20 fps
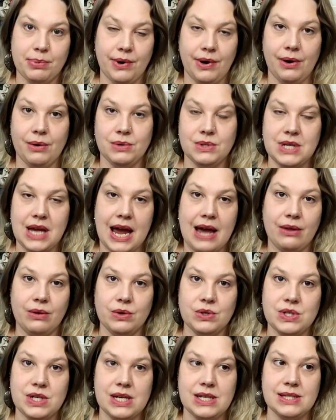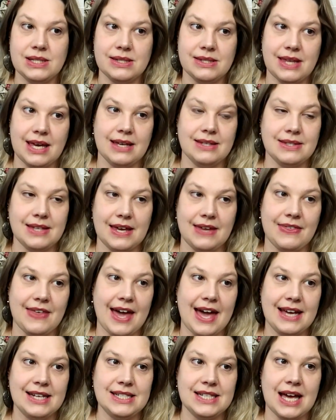prone to allergies and things like
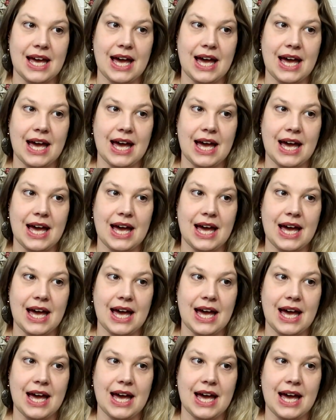that.